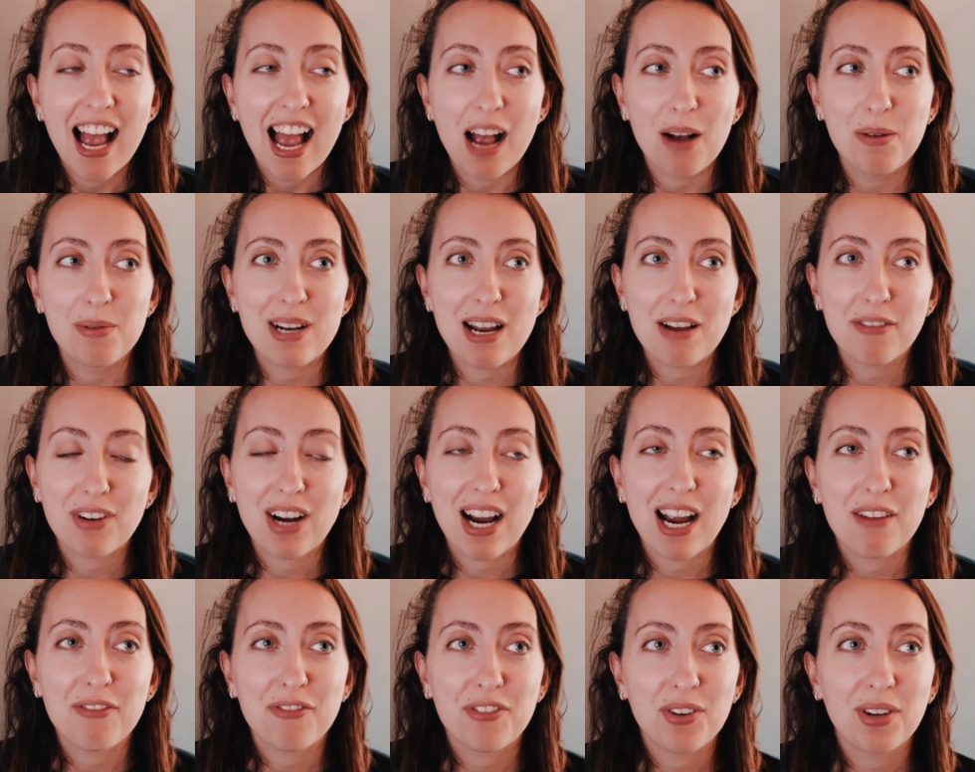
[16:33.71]
And whenever
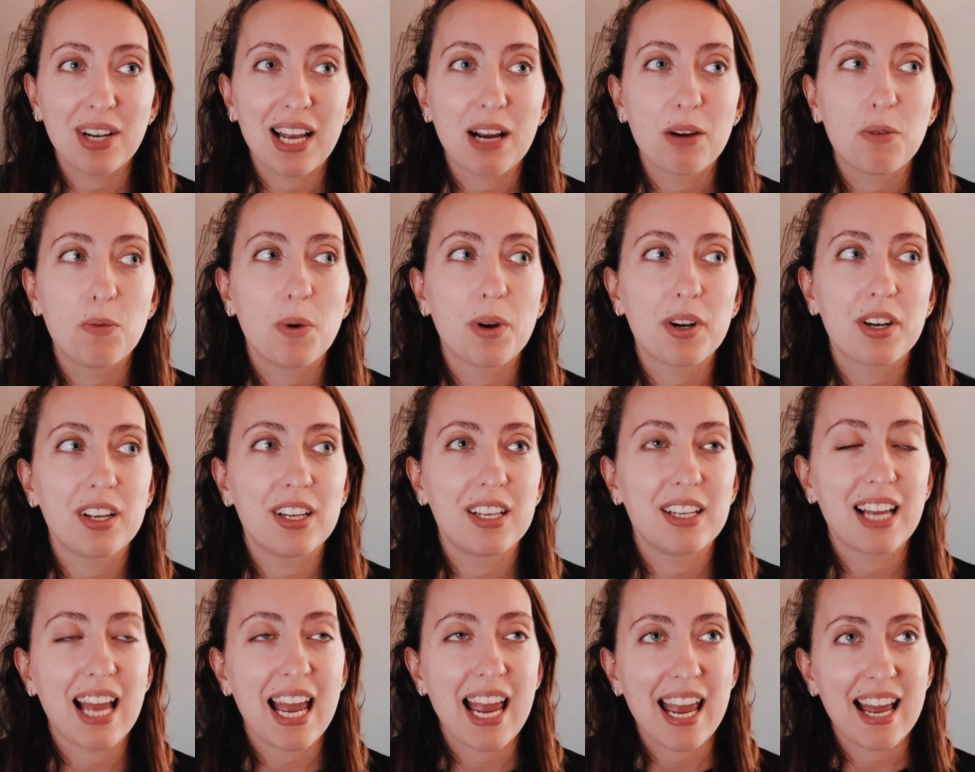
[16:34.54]
I feel like, what
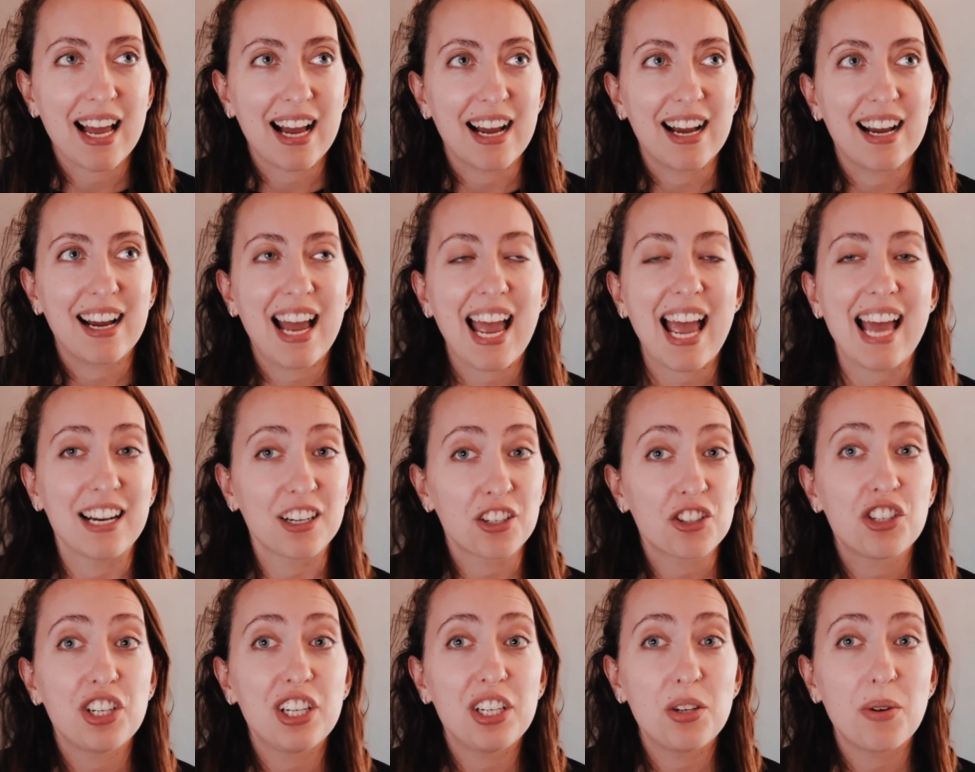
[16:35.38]
uh,
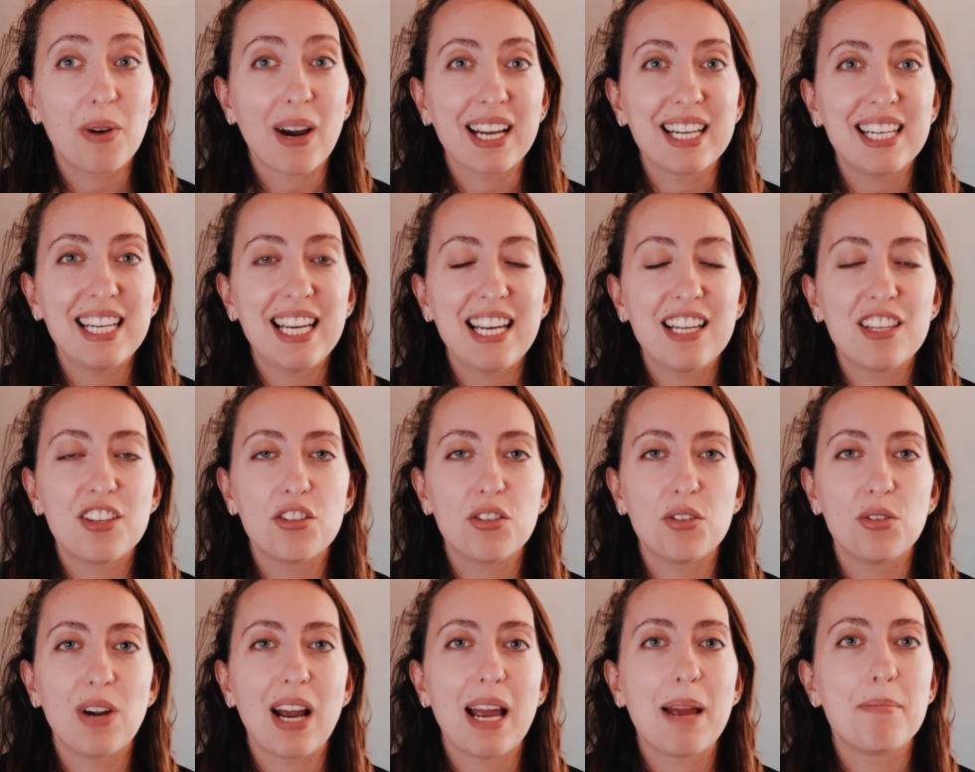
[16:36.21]
energy do I need
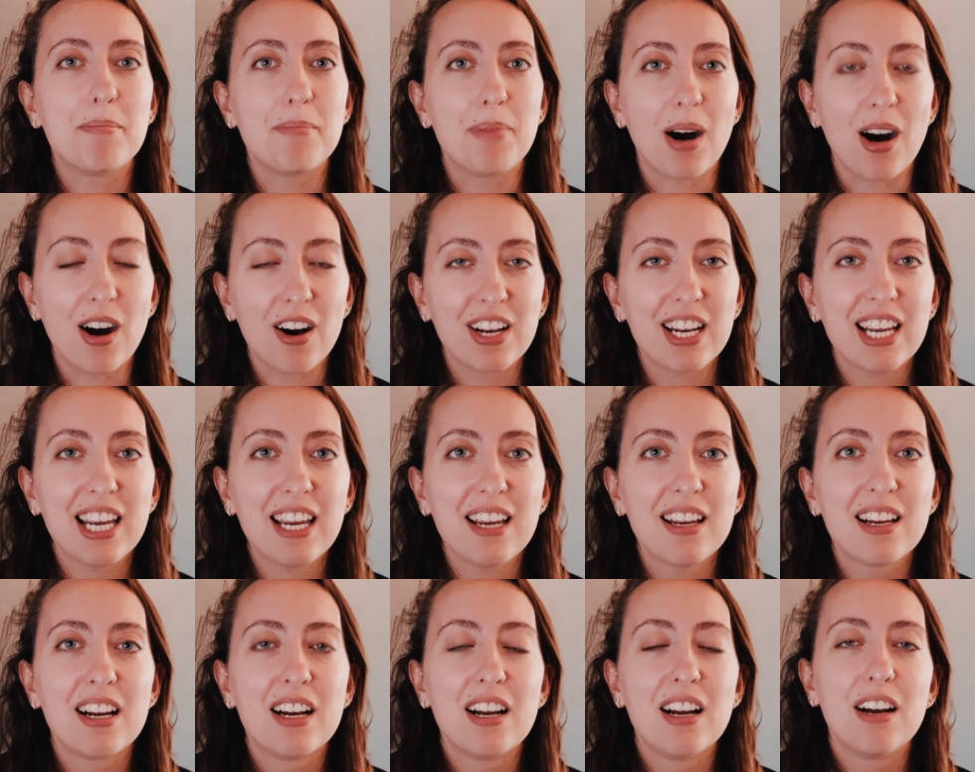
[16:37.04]
to
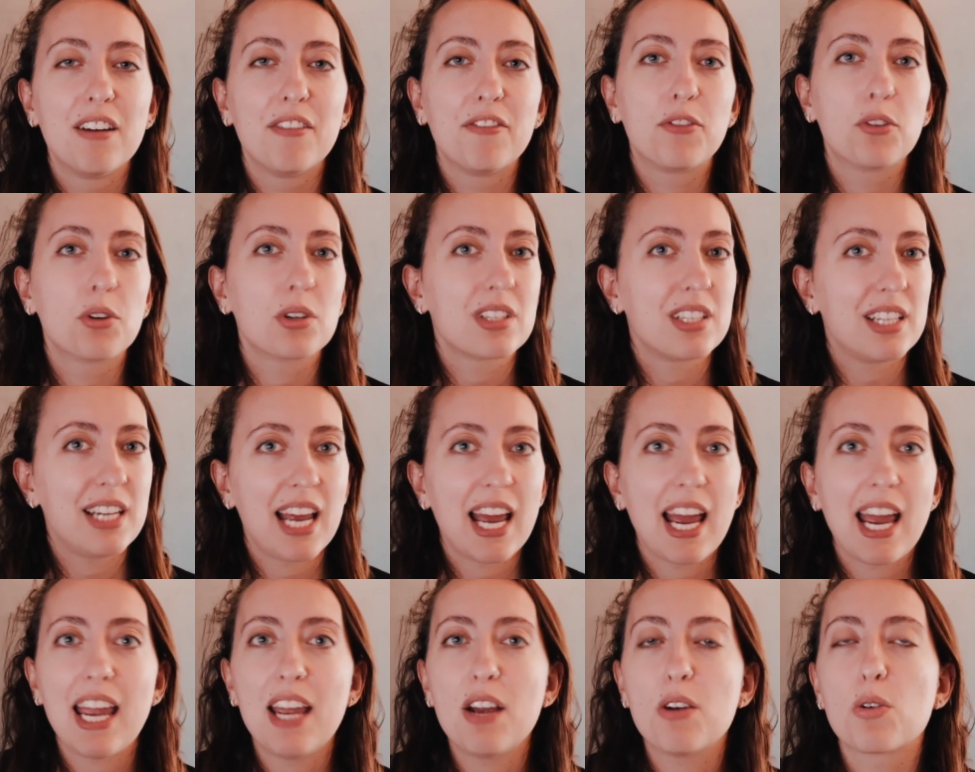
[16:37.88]
embody for
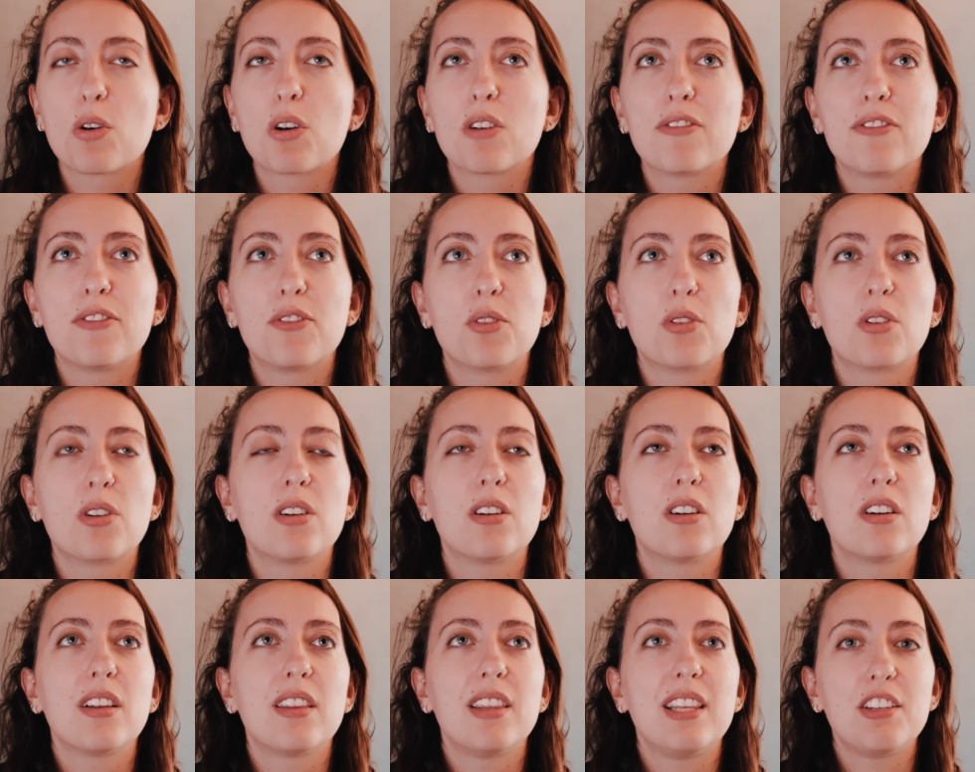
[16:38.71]
today or
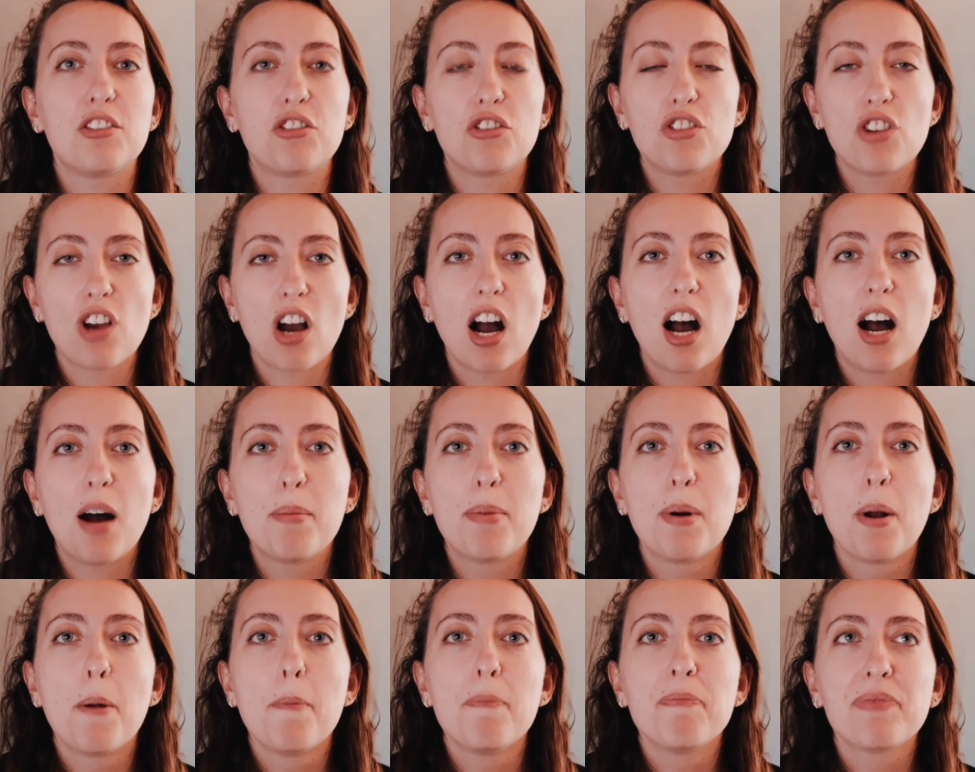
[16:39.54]
for this
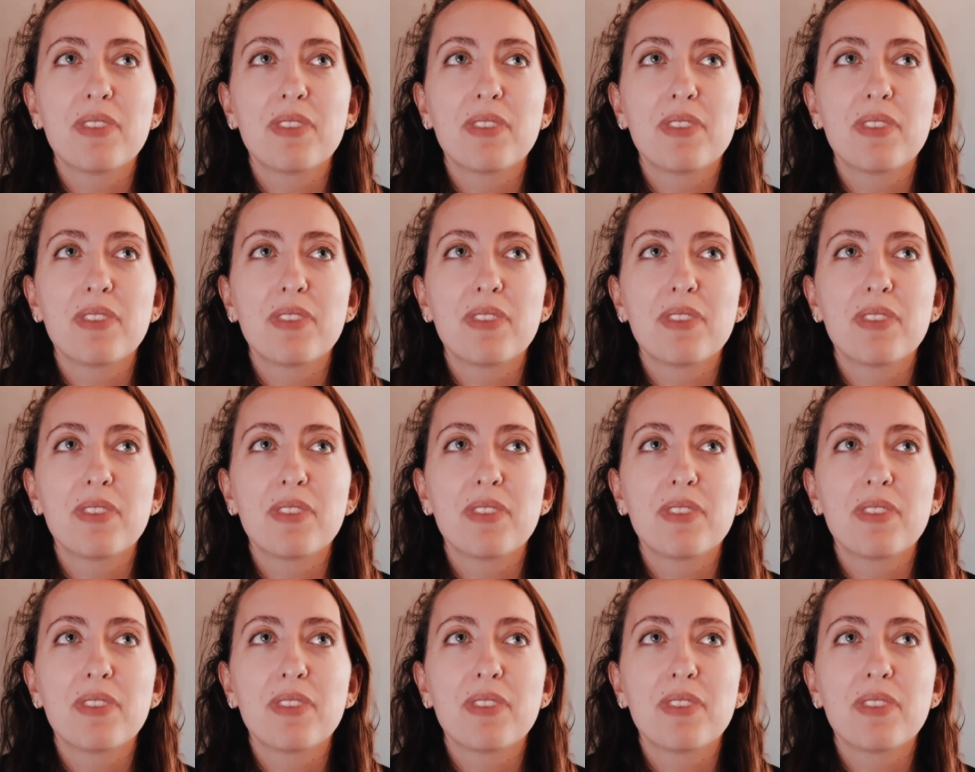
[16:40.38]
job?